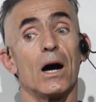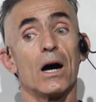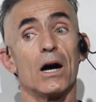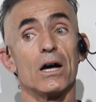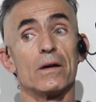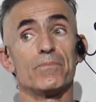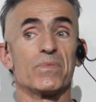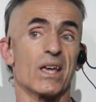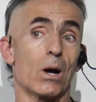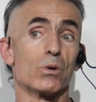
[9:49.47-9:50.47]
uh,
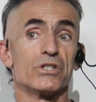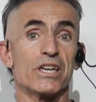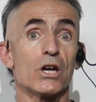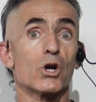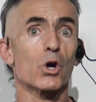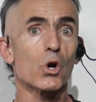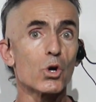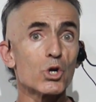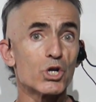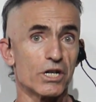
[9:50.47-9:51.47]
how would say,
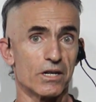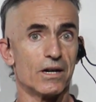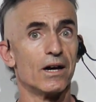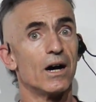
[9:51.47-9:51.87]
incursion